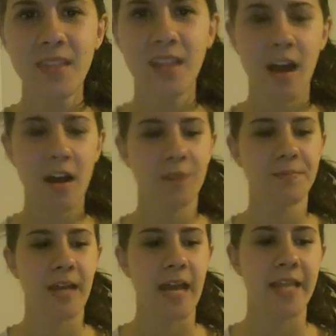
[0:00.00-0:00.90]

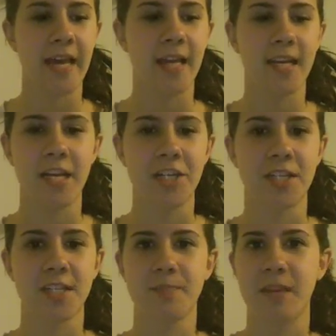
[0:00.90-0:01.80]
And then it
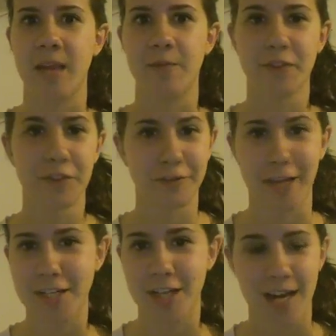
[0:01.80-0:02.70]
just became
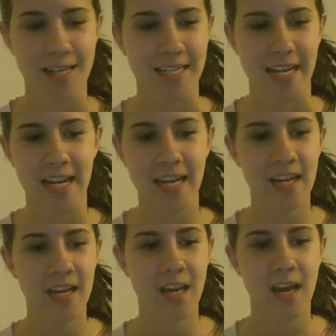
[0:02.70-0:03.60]
full-fledged constant,
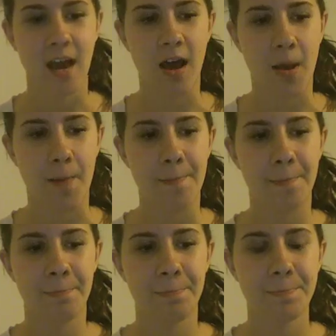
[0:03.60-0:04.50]
and
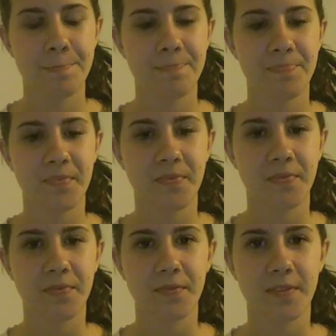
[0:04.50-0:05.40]

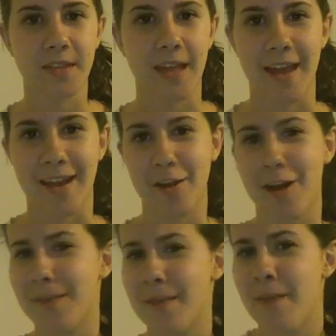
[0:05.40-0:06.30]
I
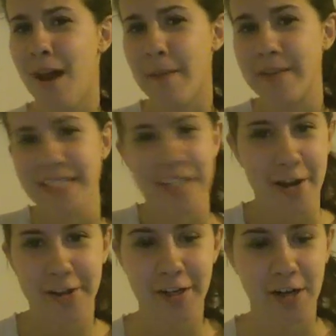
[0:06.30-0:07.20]
called my mom,
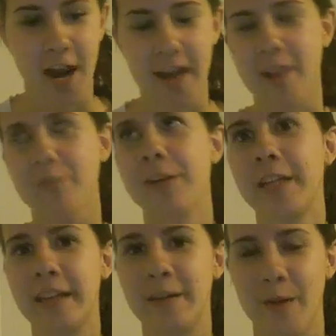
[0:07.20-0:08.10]
hysterically crying. I
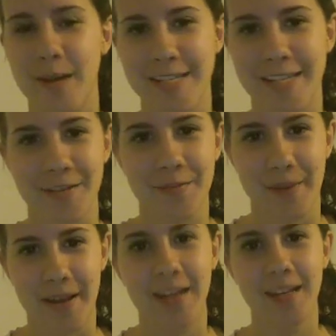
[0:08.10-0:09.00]
really didn't want to,
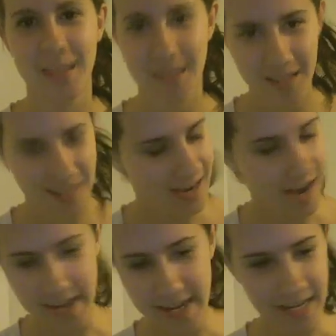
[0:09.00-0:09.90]
but
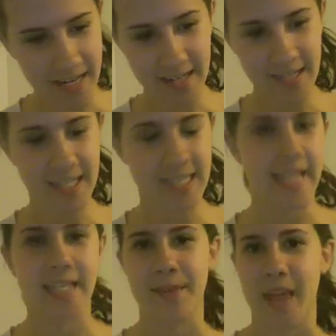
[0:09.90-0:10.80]
I needed to say
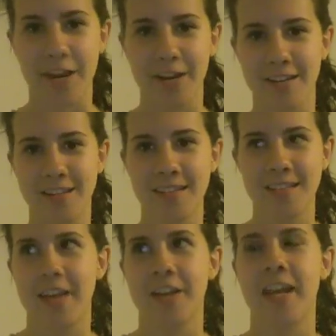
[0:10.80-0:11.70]
something. I couldn't
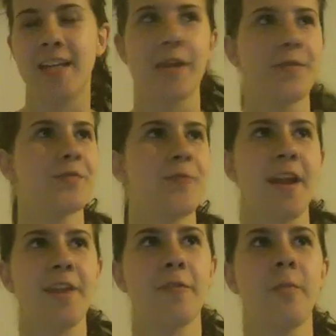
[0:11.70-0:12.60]
handle it. I was
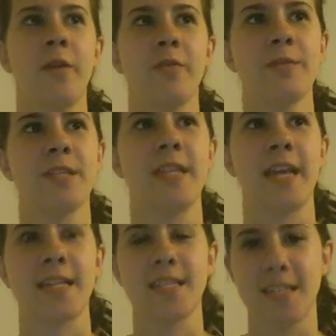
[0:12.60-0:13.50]
running from one room to the
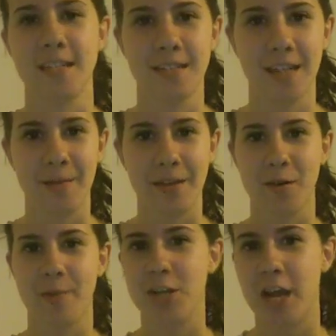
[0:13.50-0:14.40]
next in my
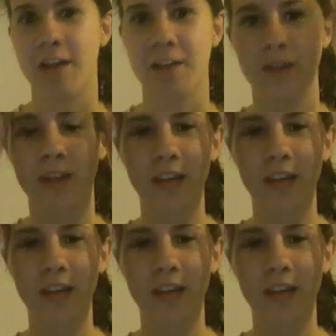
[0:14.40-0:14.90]
dorm, trying to